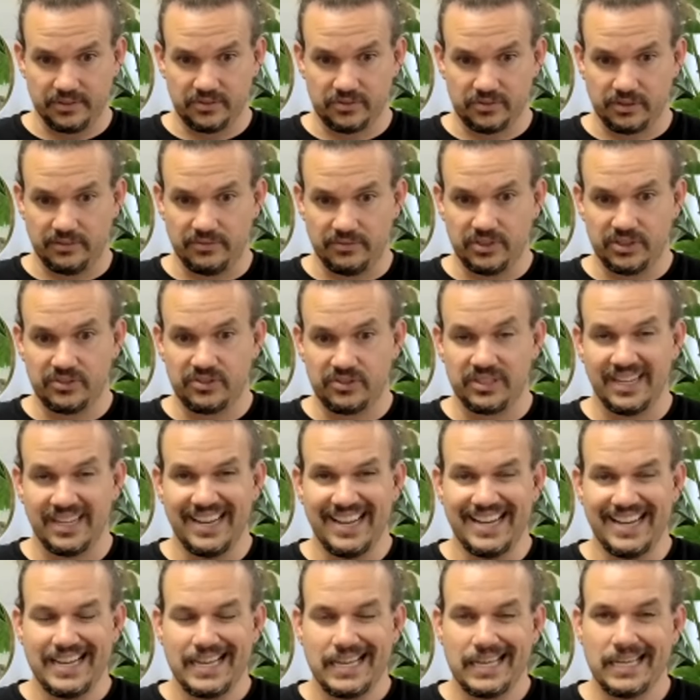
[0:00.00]
So I've just
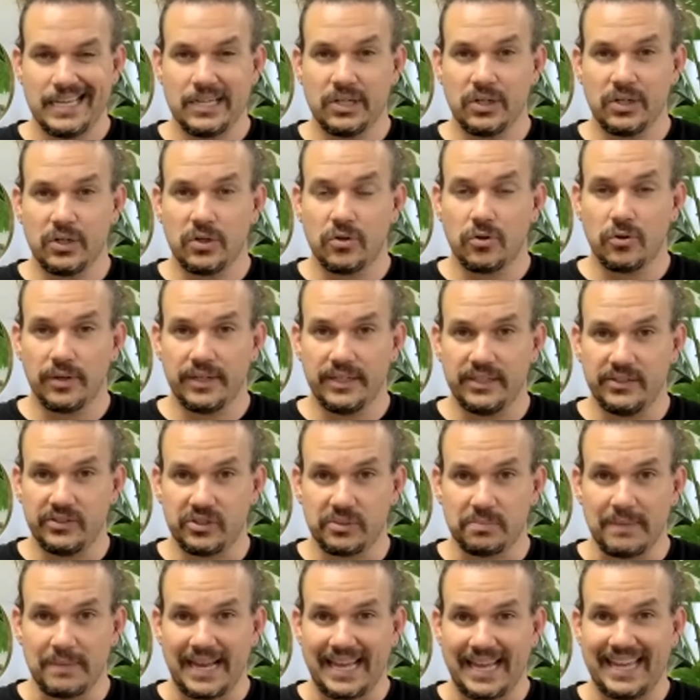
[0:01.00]

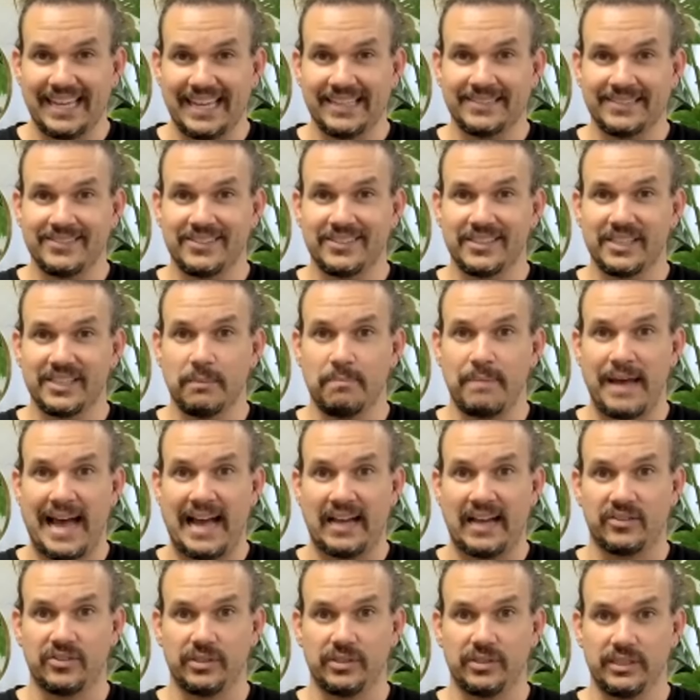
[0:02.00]
increased my hand's
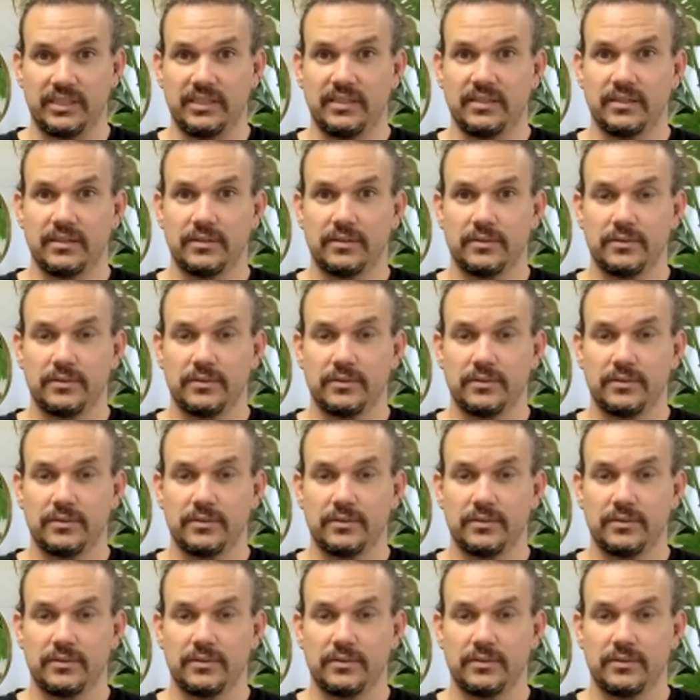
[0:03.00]
capacity